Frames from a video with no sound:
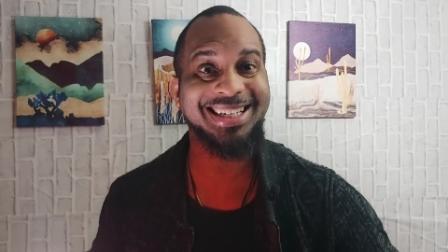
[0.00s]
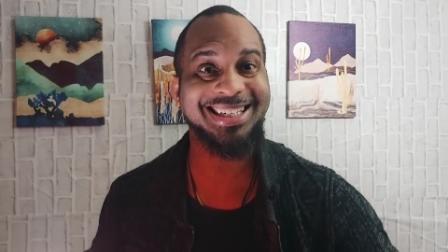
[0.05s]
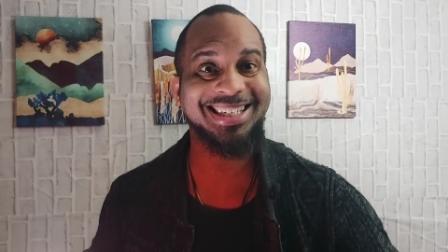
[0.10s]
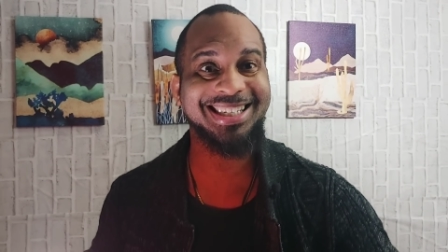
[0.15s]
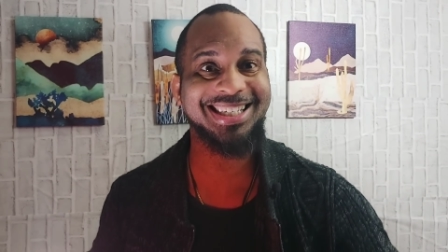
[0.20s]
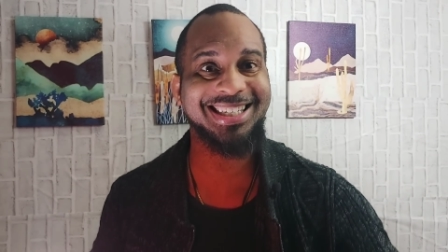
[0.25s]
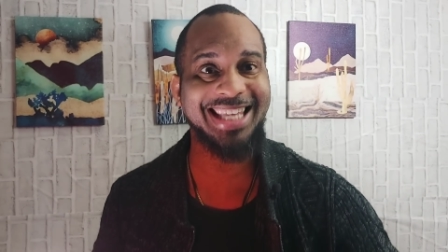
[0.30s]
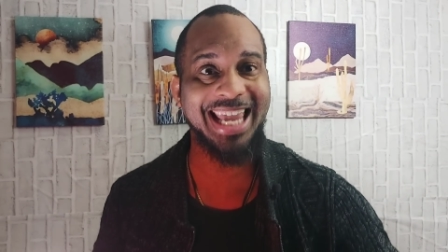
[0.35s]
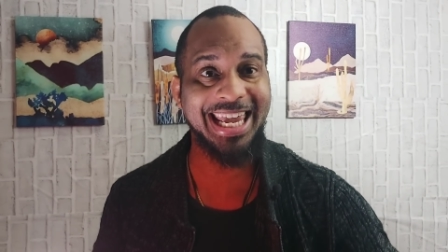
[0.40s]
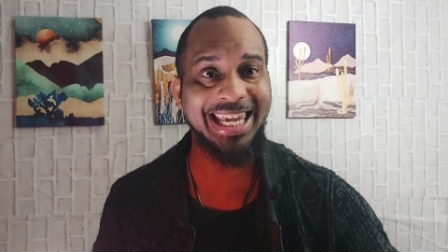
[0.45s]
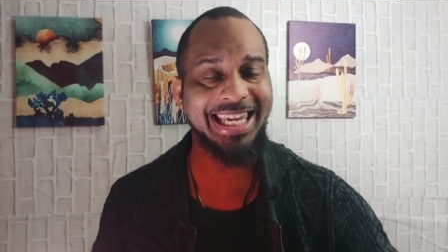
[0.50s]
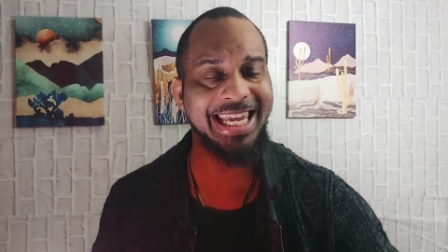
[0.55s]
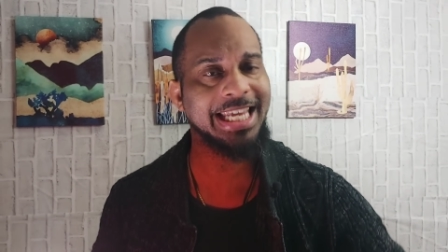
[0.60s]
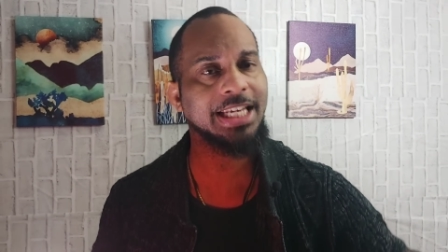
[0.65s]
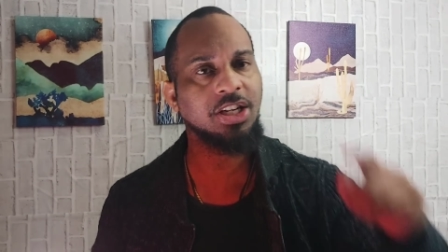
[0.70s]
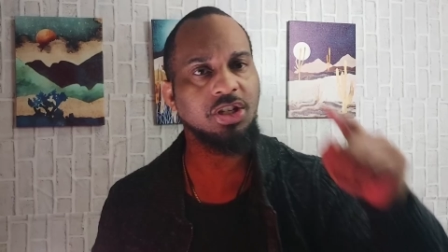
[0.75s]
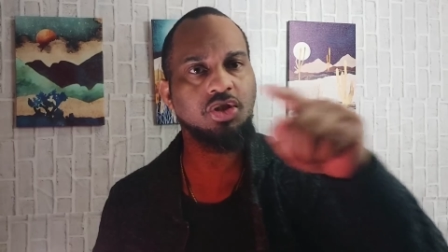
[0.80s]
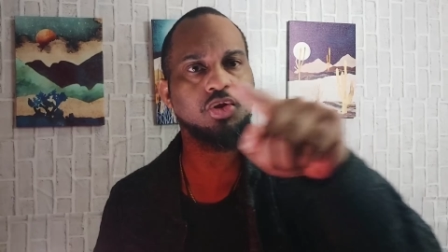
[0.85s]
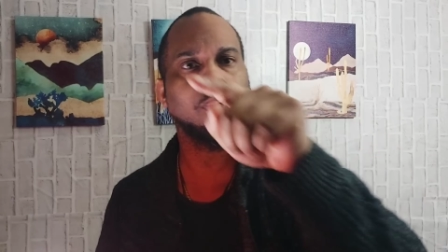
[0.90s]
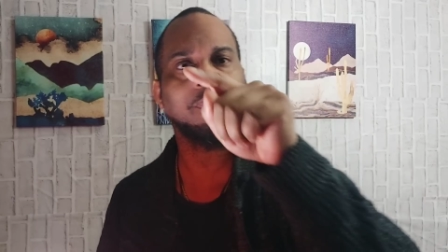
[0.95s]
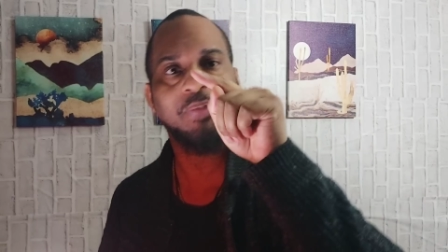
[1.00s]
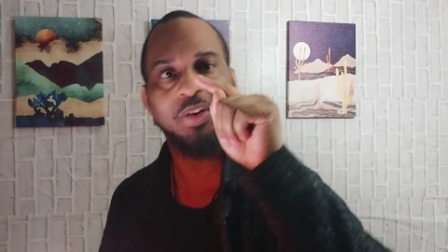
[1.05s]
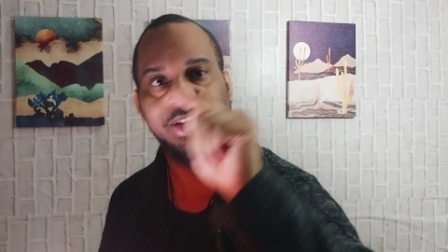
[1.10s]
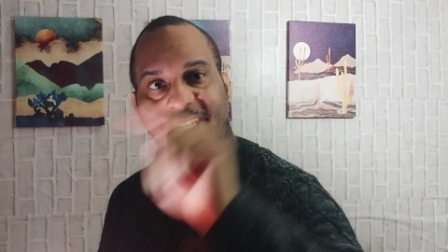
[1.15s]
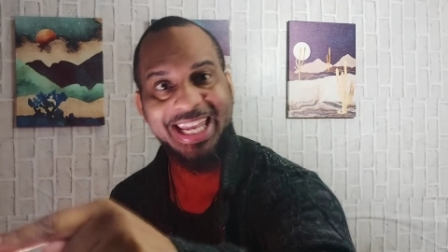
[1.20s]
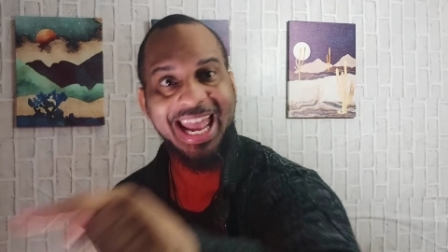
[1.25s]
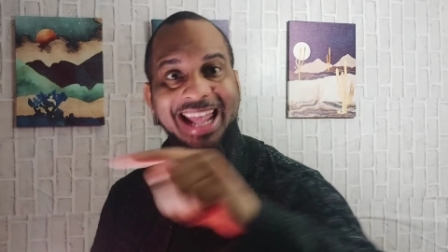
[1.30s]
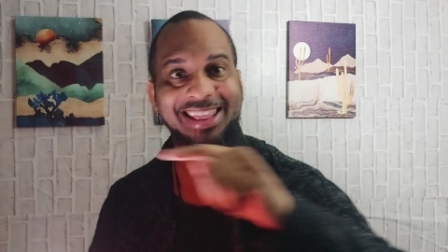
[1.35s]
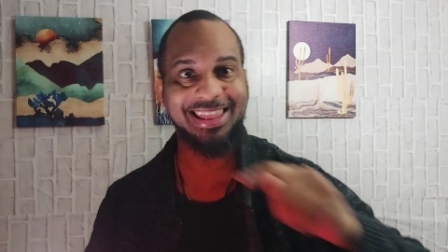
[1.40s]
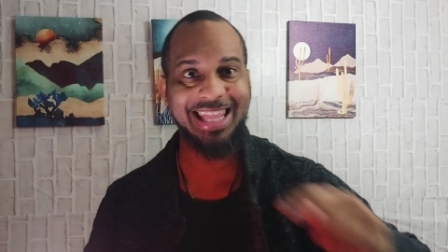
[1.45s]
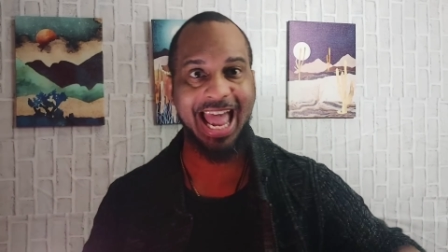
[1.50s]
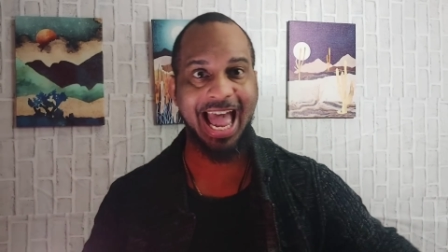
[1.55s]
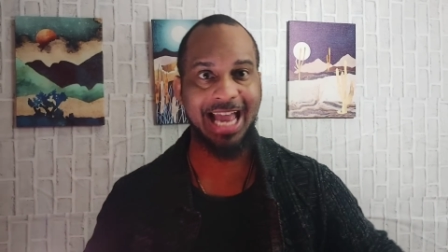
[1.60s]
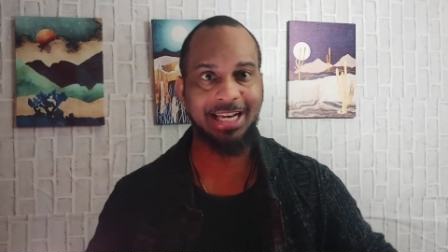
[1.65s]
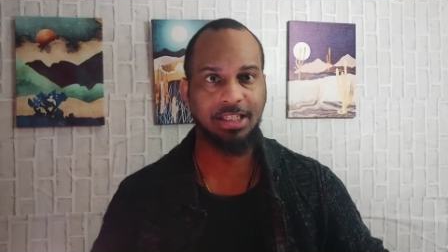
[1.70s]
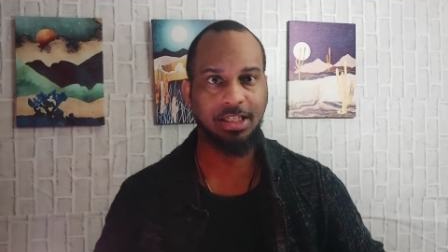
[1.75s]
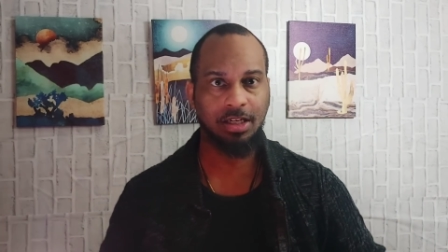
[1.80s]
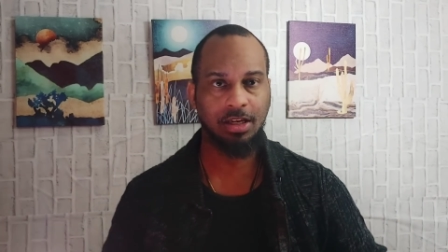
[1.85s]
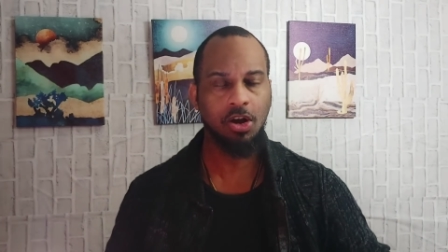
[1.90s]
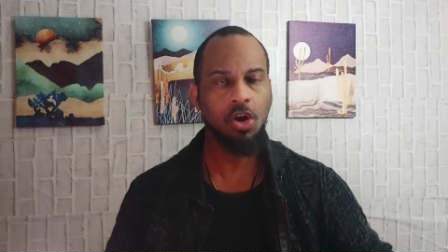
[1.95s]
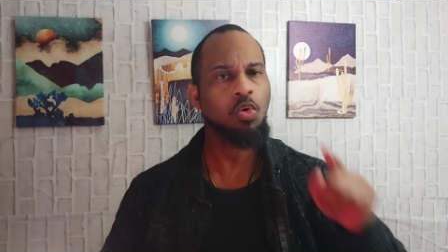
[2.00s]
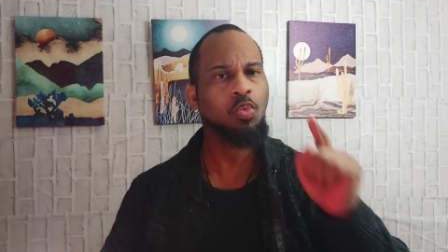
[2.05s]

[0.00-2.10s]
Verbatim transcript: staking? Did you forget that?